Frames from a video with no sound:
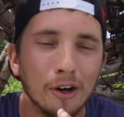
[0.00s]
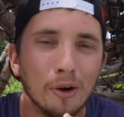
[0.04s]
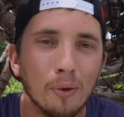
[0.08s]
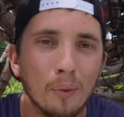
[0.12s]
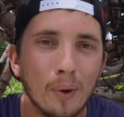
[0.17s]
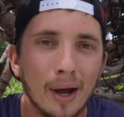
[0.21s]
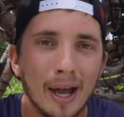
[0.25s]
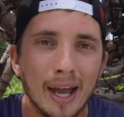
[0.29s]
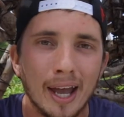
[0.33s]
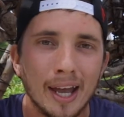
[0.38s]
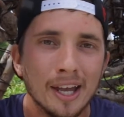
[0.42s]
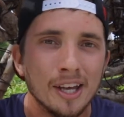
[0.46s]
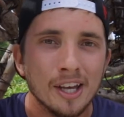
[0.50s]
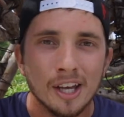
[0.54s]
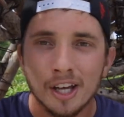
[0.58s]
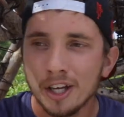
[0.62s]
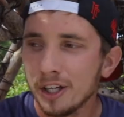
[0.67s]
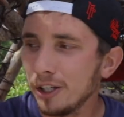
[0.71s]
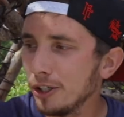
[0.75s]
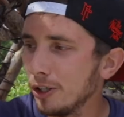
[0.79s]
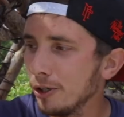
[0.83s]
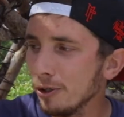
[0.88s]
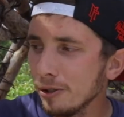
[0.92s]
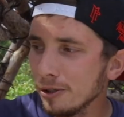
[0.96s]
away
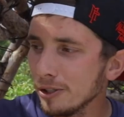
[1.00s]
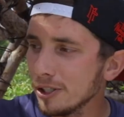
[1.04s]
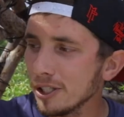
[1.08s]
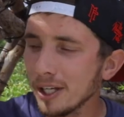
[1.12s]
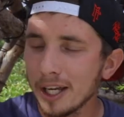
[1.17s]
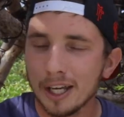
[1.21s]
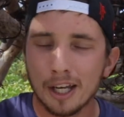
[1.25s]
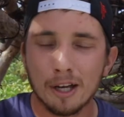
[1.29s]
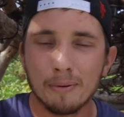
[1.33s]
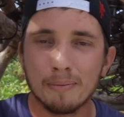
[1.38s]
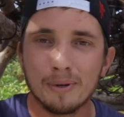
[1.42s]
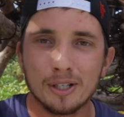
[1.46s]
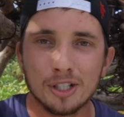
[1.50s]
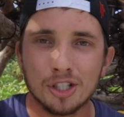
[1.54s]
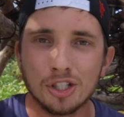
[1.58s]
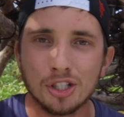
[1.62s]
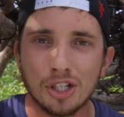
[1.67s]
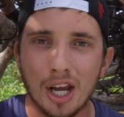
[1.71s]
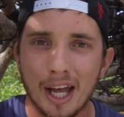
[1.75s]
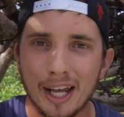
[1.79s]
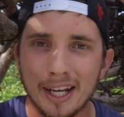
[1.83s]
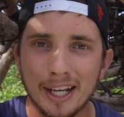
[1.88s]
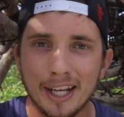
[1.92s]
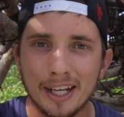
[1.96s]
using a
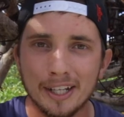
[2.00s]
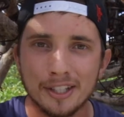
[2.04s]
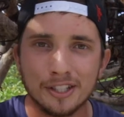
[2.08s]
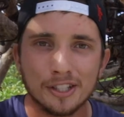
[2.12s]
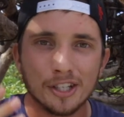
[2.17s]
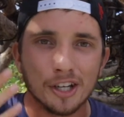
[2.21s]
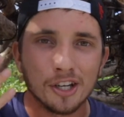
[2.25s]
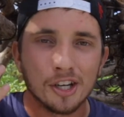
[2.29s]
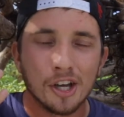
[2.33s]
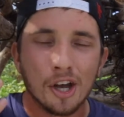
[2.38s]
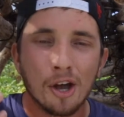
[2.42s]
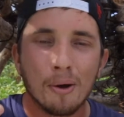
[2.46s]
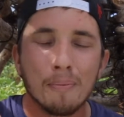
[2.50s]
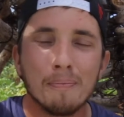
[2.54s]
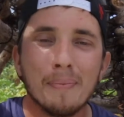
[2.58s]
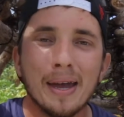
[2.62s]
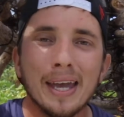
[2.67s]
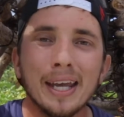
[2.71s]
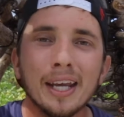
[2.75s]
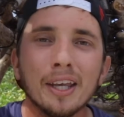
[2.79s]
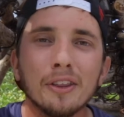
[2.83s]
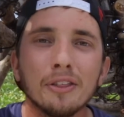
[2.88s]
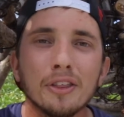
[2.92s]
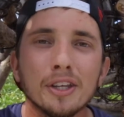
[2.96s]
machete to
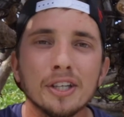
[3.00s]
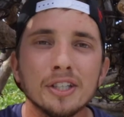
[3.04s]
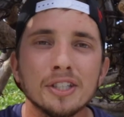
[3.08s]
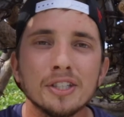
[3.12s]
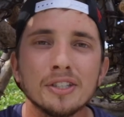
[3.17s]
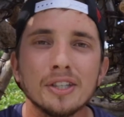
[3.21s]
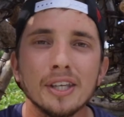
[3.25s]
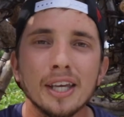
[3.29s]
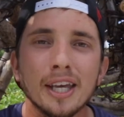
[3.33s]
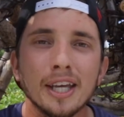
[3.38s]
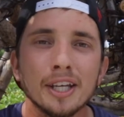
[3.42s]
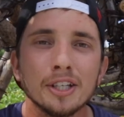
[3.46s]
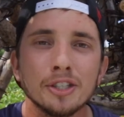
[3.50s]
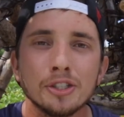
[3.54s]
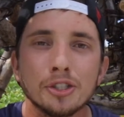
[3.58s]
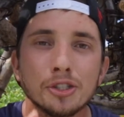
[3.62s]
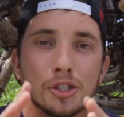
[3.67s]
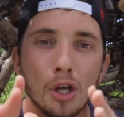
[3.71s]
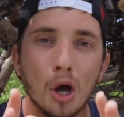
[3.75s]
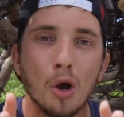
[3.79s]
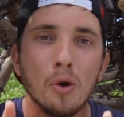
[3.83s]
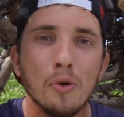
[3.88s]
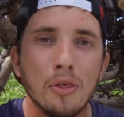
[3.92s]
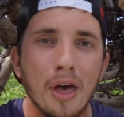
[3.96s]
make this thing
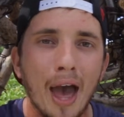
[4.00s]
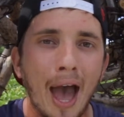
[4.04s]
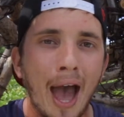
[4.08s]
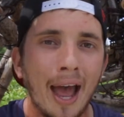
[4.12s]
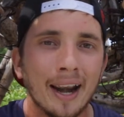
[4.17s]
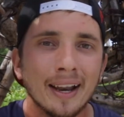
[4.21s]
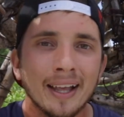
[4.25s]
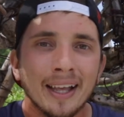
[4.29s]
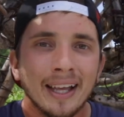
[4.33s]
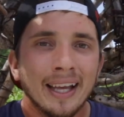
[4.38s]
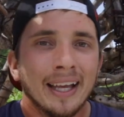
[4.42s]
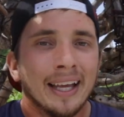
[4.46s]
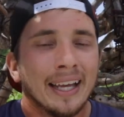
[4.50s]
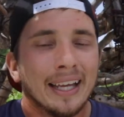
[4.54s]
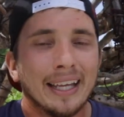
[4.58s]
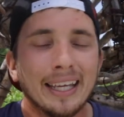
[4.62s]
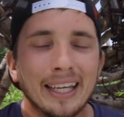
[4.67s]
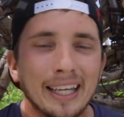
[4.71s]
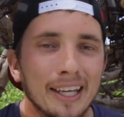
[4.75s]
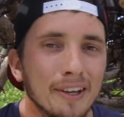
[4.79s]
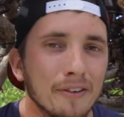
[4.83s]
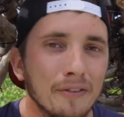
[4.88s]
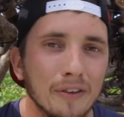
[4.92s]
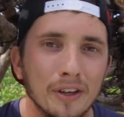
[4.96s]
so that
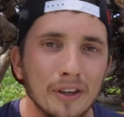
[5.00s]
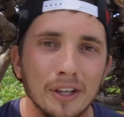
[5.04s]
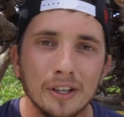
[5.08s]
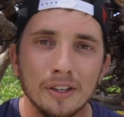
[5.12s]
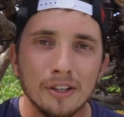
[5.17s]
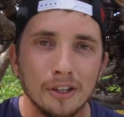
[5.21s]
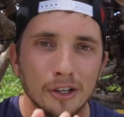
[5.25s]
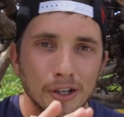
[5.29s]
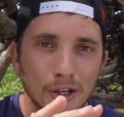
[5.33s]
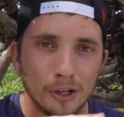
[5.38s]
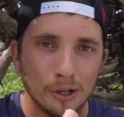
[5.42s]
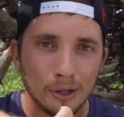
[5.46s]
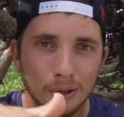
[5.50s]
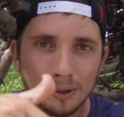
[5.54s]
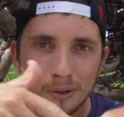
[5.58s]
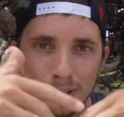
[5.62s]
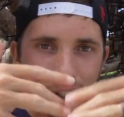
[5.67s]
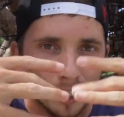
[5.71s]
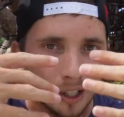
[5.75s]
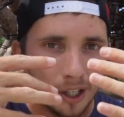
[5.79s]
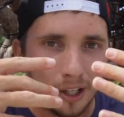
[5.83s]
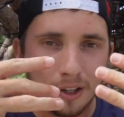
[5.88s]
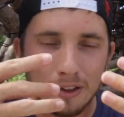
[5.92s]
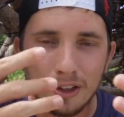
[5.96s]
even though
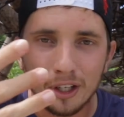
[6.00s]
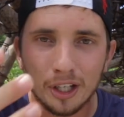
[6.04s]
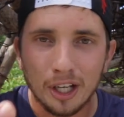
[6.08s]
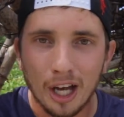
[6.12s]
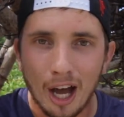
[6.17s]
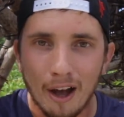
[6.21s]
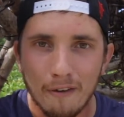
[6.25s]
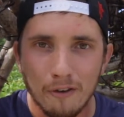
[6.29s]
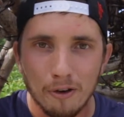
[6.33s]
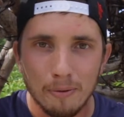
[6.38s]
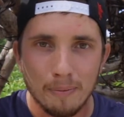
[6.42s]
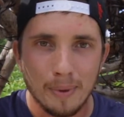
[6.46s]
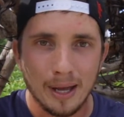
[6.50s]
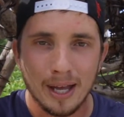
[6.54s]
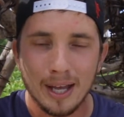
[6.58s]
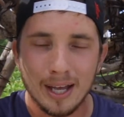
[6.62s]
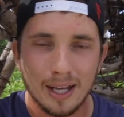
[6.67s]
the government